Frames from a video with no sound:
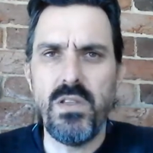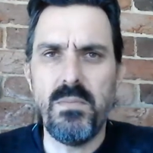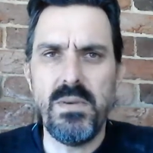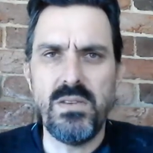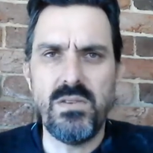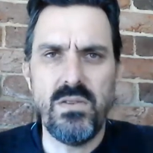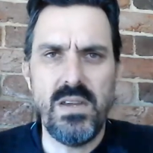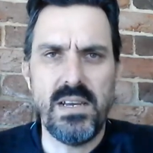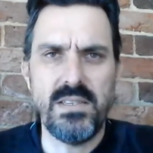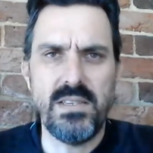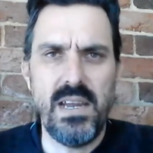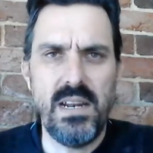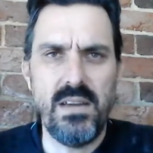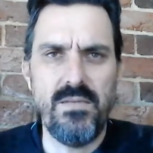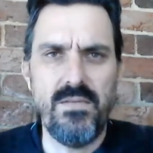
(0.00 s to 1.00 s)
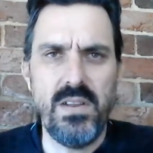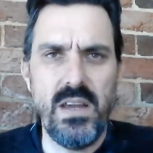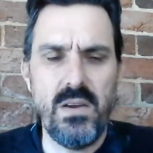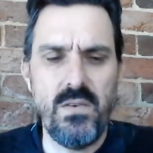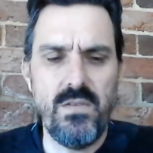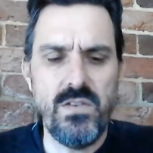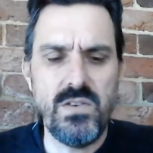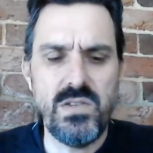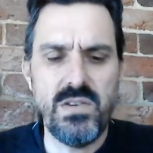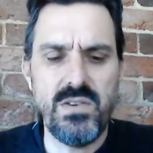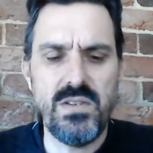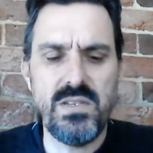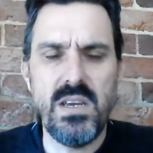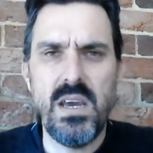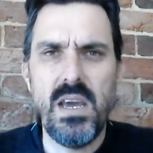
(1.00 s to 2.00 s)
in the mid-2018 video review
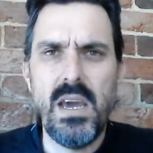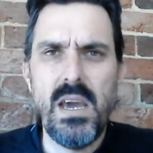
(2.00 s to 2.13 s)
series,